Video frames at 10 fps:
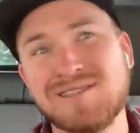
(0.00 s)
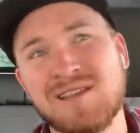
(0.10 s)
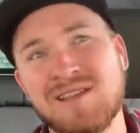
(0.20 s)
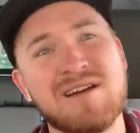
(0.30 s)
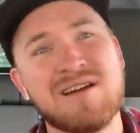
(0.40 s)

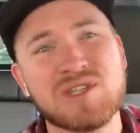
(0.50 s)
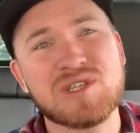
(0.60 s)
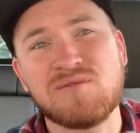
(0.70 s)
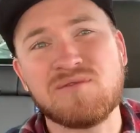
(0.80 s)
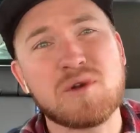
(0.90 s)
analysis
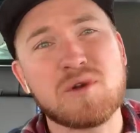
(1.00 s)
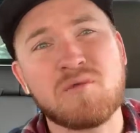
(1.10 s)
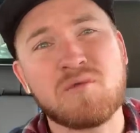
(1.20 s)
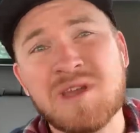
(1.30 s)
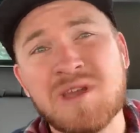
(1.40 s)
of Lord of the
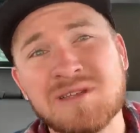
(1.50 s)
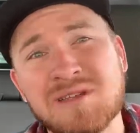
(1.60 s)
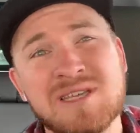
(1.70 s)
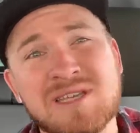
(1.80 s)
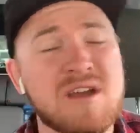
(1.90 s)

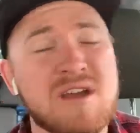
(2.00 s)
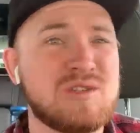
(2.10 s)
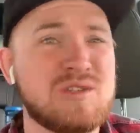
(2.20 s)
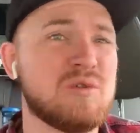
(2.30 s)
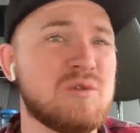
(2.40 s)
Rings
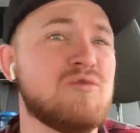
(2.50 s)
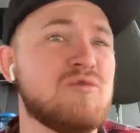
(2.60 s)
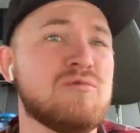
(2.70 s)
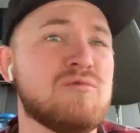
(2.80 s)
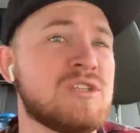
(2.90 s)

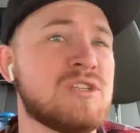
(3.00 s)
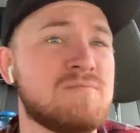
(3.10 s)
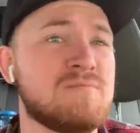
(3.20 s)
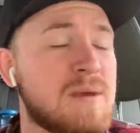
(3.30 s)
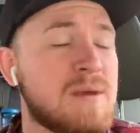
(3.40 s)
to just
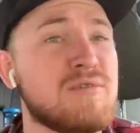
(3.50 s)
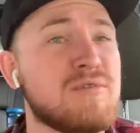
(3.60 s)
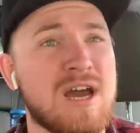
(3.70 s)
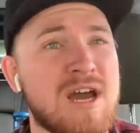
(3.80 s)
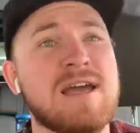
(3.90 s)
people
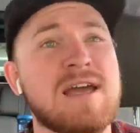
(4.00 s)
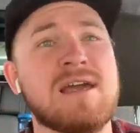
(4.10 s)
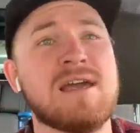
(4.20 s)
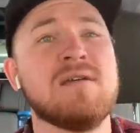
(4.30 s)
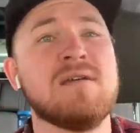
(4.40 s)

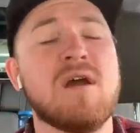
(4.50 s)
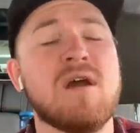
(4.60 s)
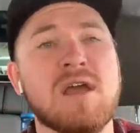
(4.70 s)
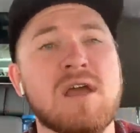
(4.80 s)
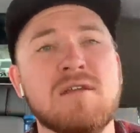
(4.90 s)
talking.
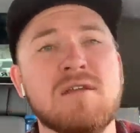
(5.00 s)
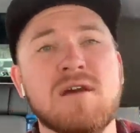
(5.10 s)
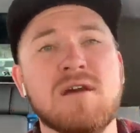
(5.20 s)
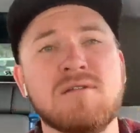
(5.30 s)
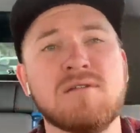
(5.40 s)
And
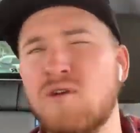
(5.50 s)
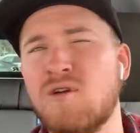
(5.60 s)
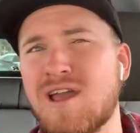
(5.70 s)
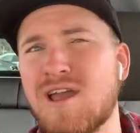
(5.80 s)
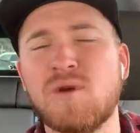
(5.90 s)
oh
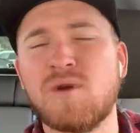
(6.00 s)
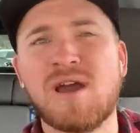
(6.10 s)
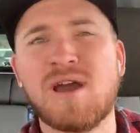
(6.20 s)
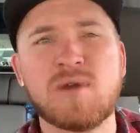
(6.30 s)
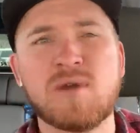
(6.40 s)
yeah, quick
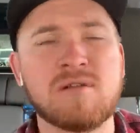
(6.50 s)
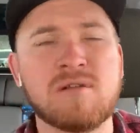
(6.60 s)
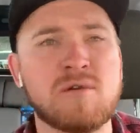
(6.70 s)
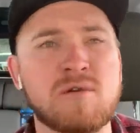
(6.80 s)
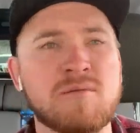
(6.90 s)
comment on the
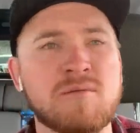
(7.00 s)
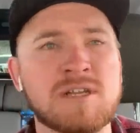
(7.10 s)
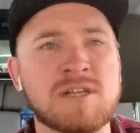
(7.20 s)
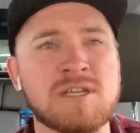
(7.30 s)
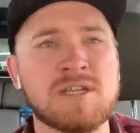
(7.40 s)
Lord of the
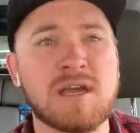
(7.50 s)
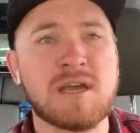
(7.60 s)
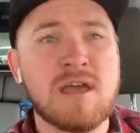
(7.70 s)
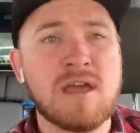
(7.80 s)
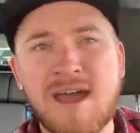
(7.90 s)
Rings thing.
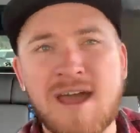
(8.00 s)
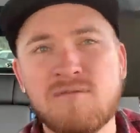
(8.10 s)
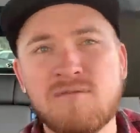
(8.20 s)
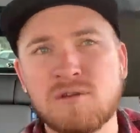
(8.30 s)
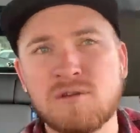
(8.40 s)
That
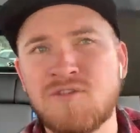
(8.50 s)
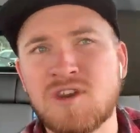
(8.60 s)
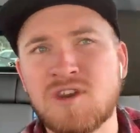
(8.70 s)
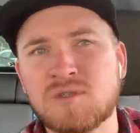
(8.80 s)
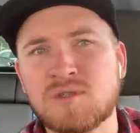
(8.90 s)
those
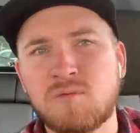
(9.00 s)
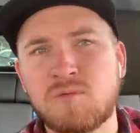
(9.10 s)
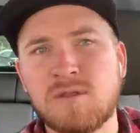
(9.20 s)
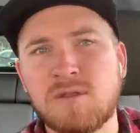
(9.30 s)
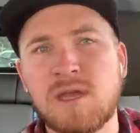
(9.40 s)
videos are
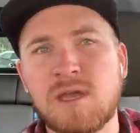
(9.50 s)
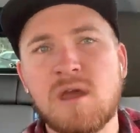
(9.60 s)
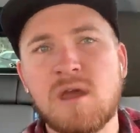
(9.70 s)
really